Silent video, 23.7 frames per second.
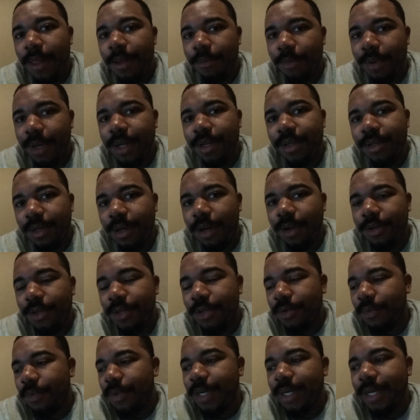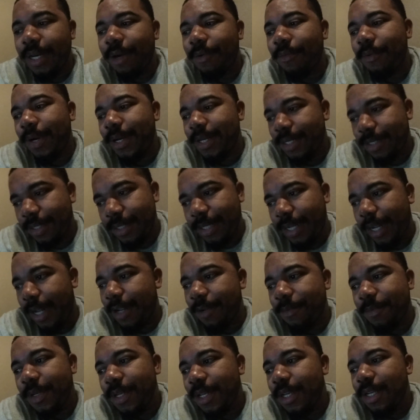but you do need that running game.